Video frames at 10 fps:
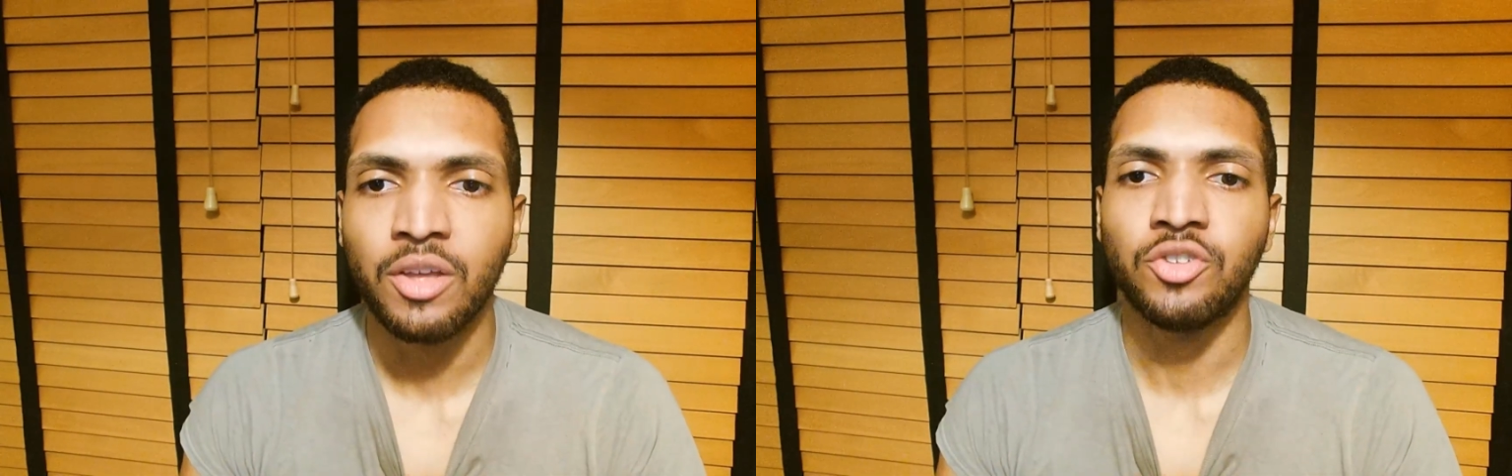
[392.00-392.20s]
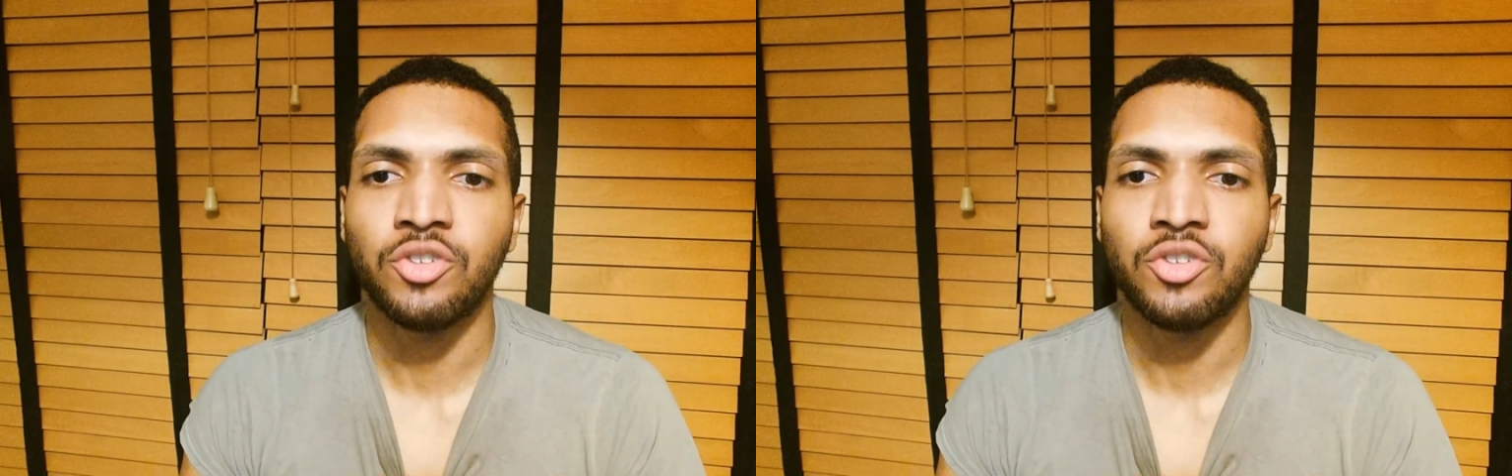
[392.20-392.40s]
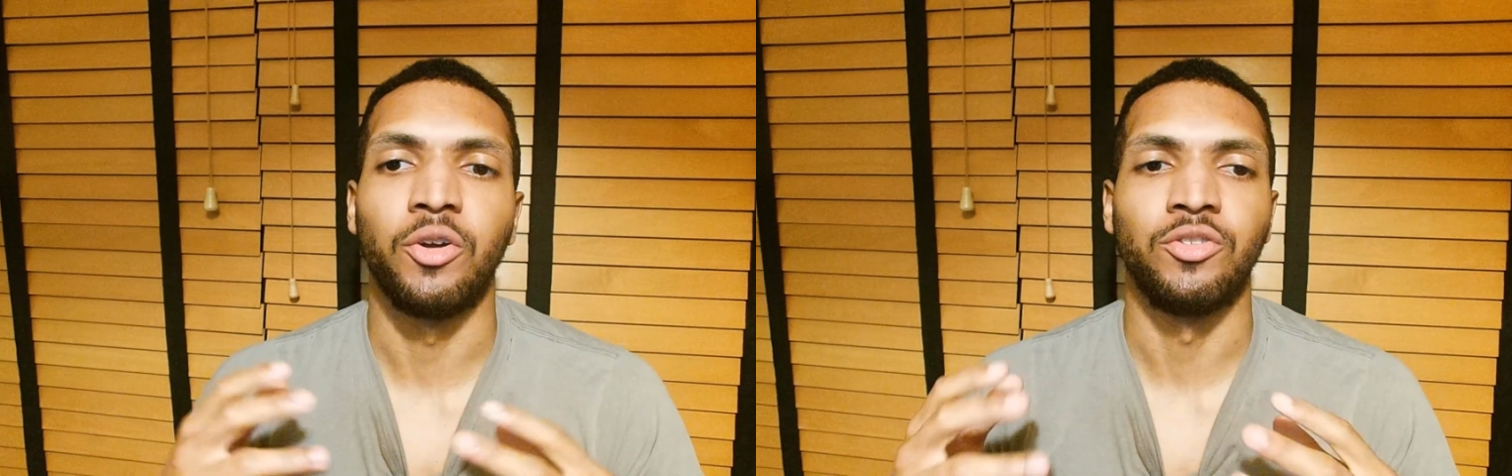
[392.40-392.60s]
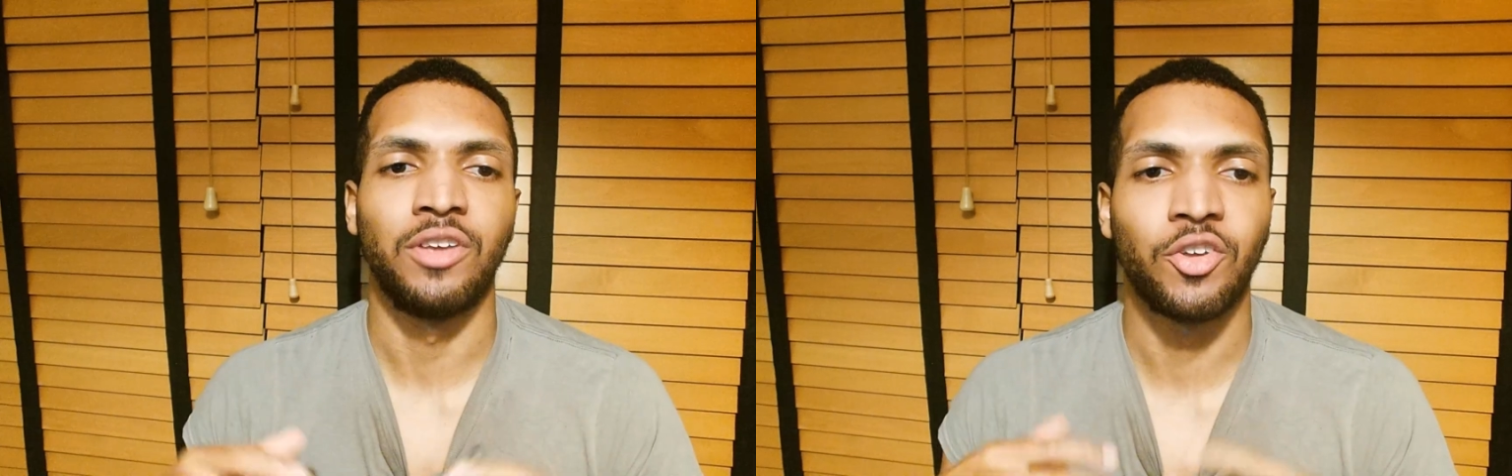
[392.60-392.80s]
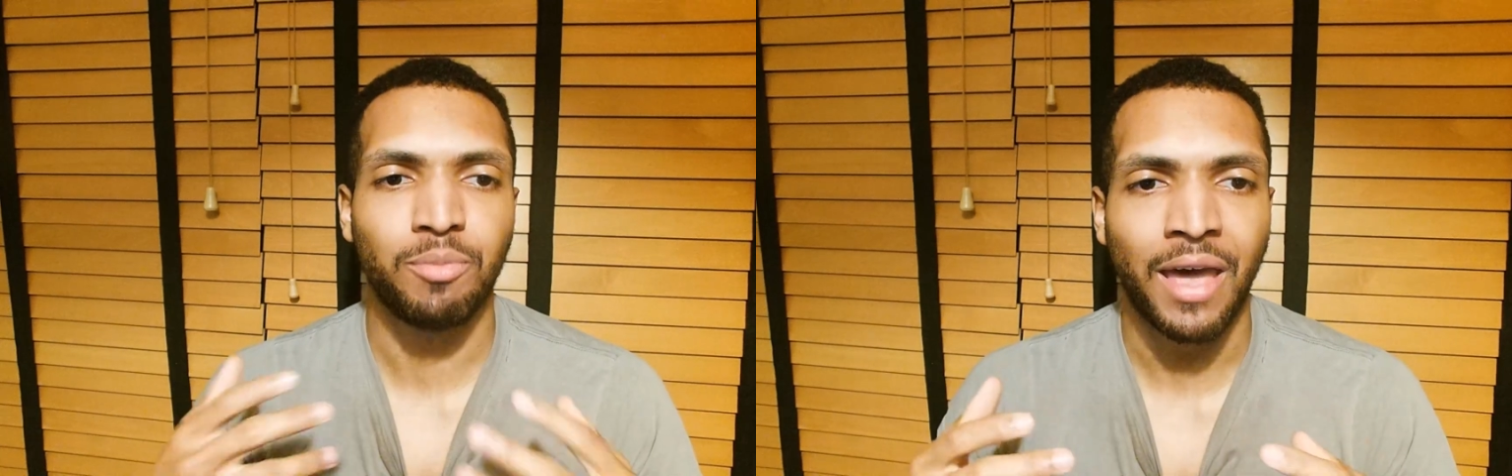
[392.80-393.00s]
So your
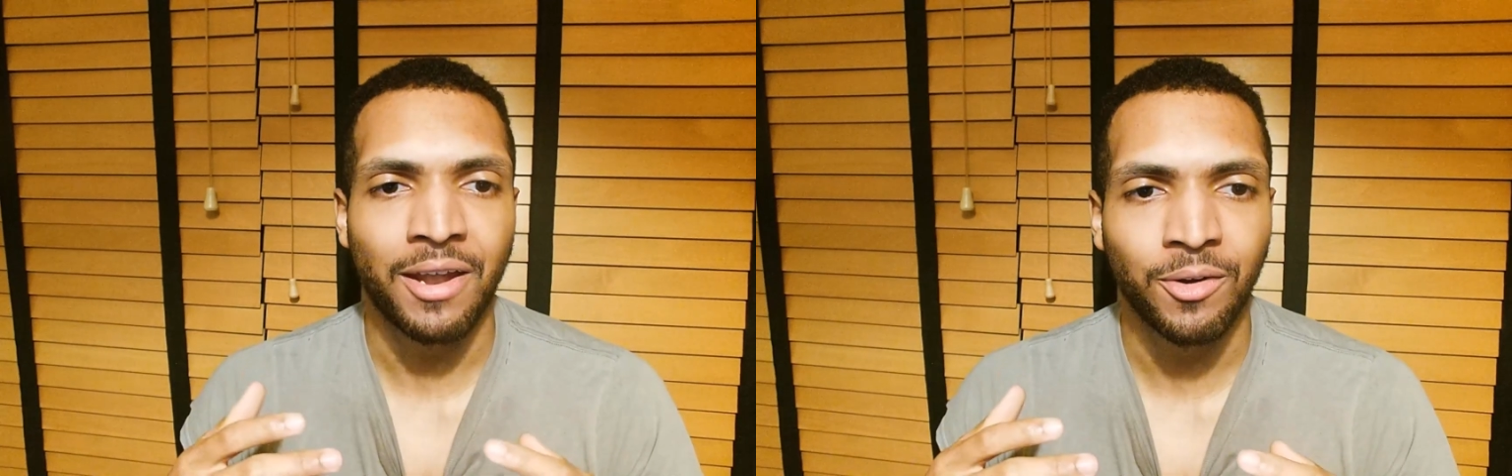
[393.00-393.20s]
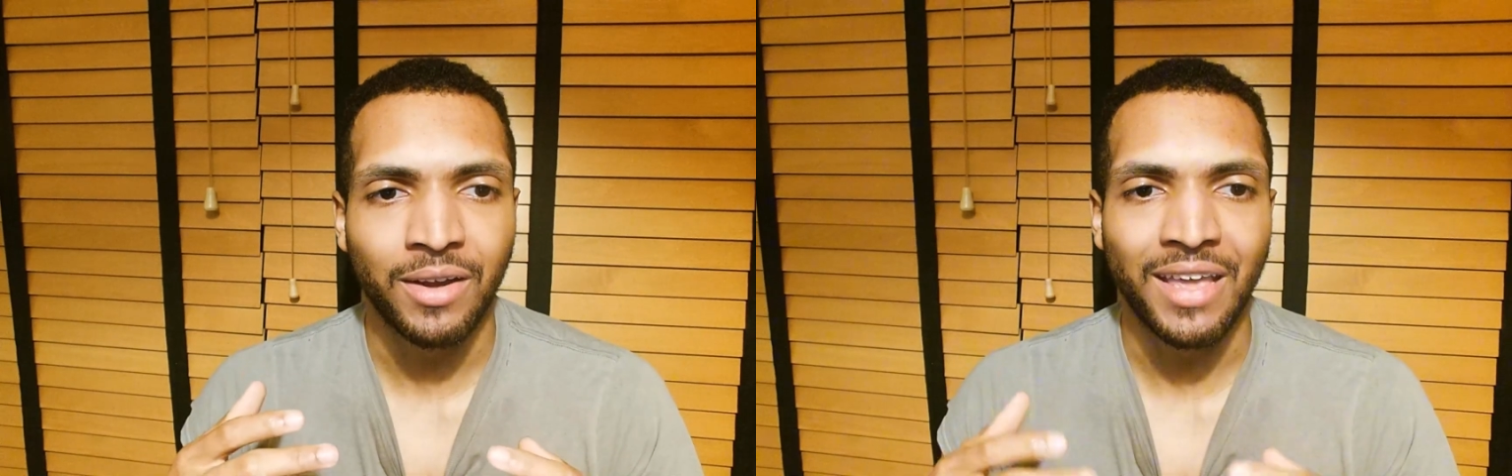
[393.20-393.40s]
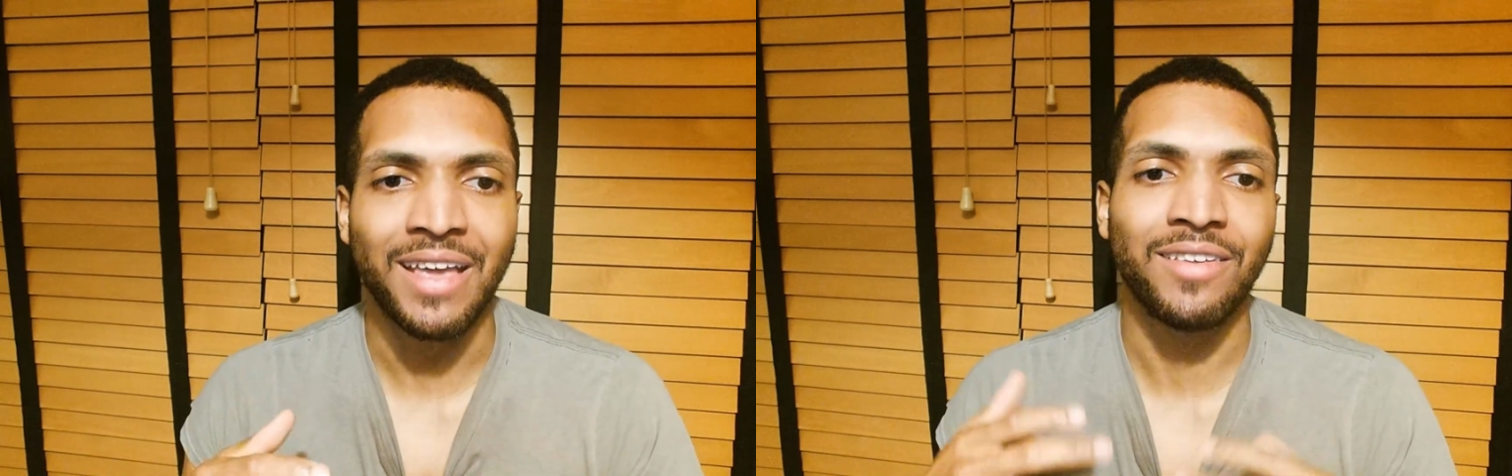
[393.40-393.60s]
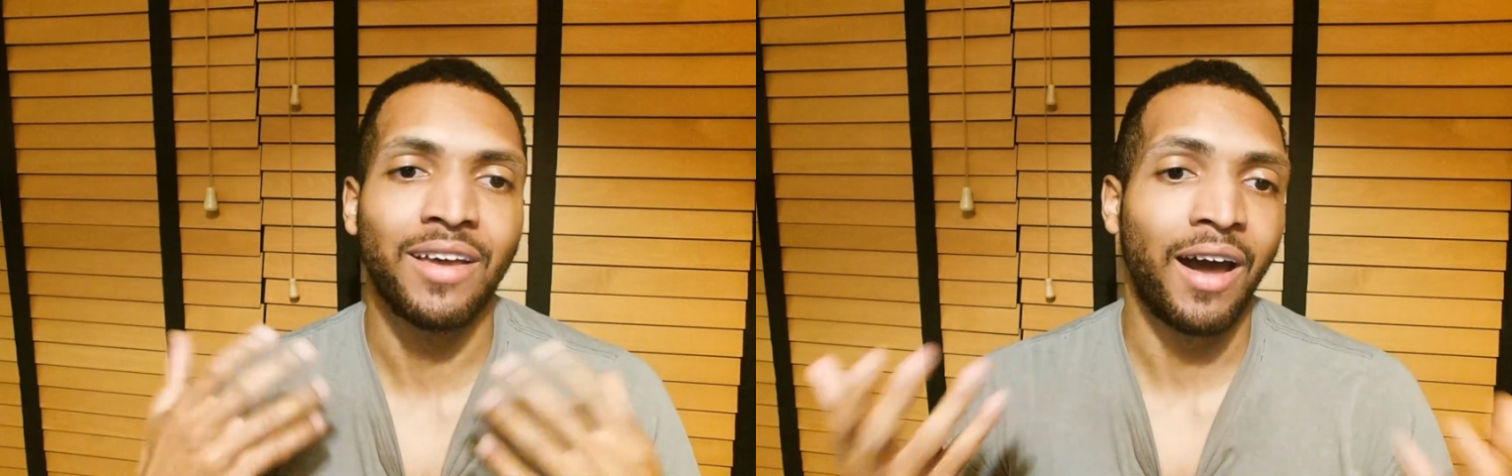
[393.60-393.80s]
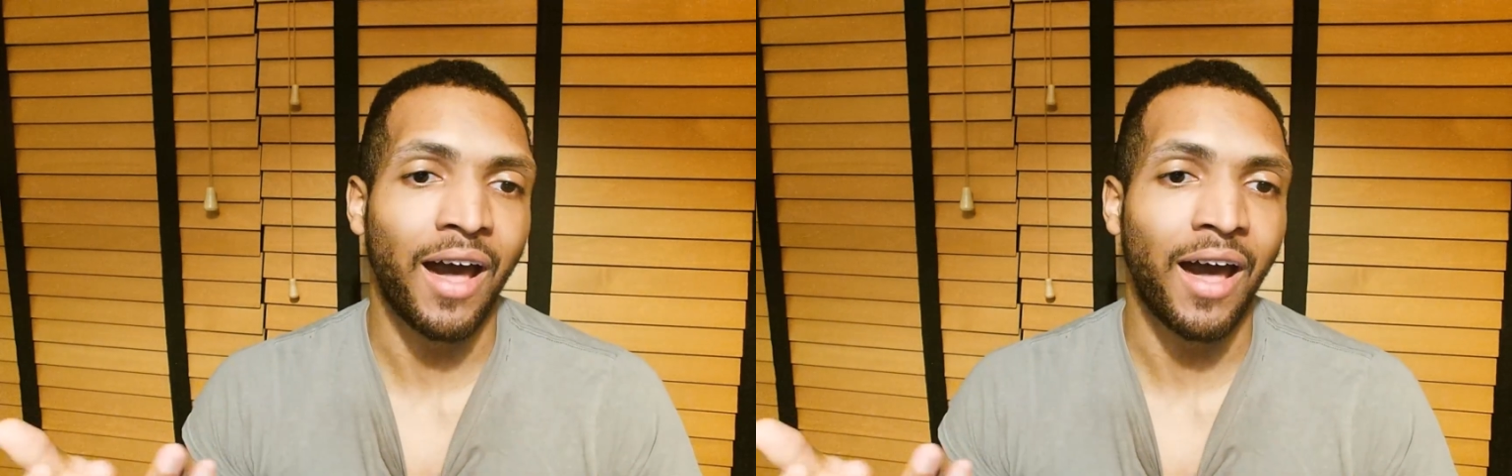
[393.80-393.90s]
sales pattern is